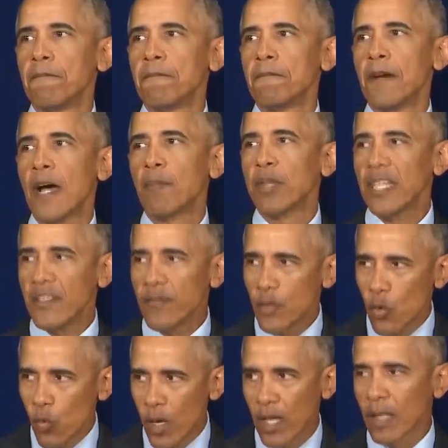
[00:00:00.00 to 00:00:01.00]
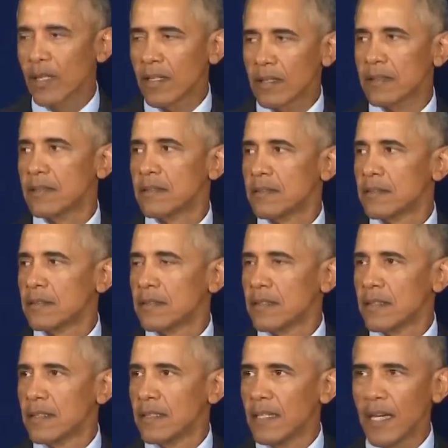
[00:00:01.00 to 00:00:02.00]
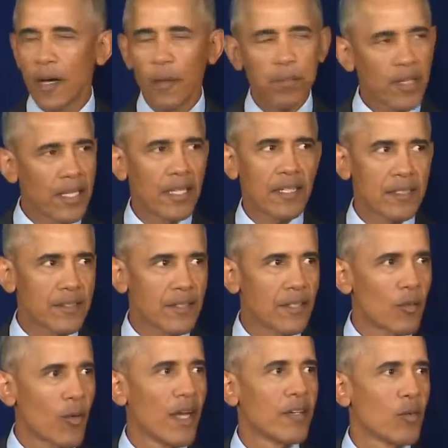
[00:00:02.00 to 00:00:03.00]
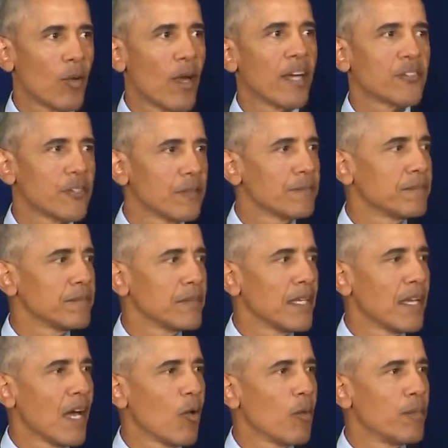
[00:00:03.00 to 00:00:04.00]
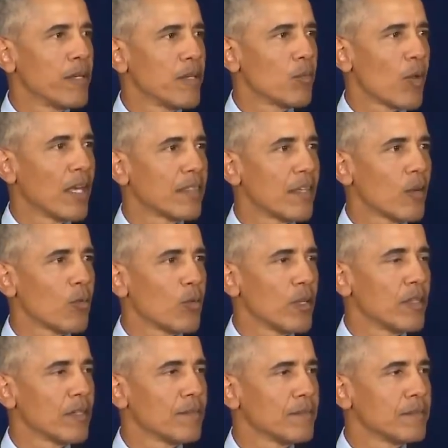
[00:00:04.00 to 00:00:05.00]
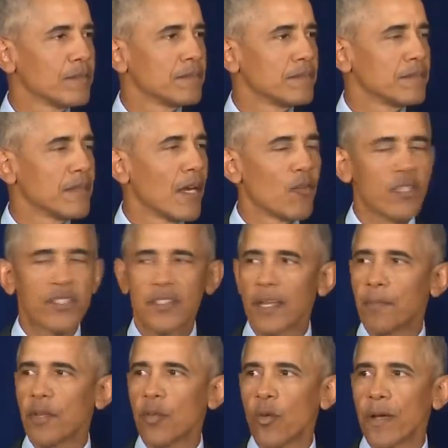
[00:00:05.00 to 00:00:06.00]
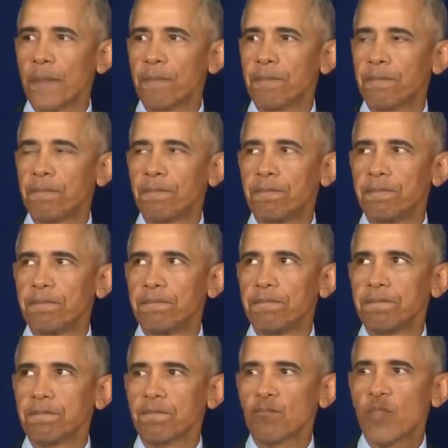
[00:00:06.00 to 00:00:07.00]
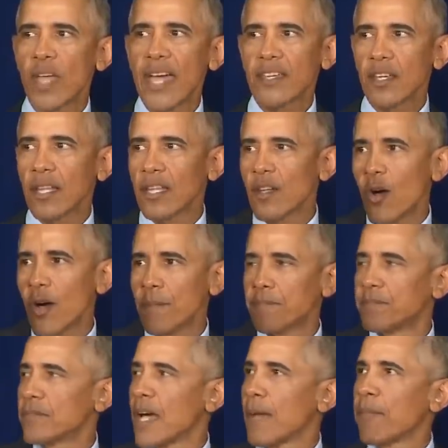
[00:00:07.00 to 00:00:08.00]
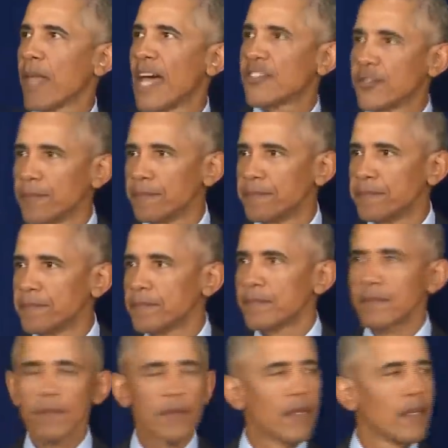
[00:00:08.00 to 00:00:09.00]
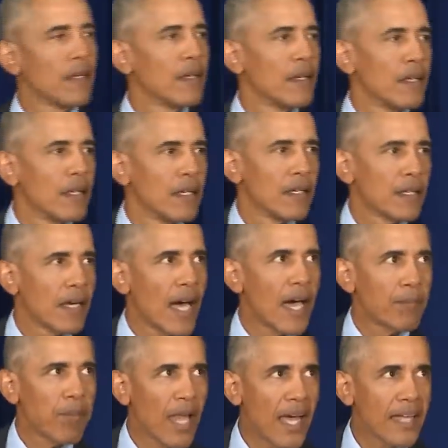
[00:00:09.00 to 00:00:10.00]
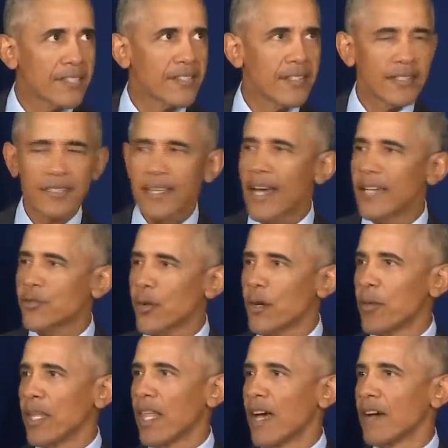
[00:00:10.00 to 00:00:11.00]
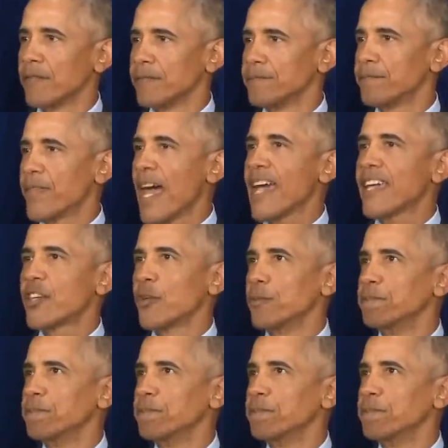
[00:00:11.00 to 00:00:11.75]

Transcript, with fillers: I believe you will help lead us in the right direction, and I will be right there with you every step of the way. Thank you, Illinois. God bless you. God bless this country we love. Thank you.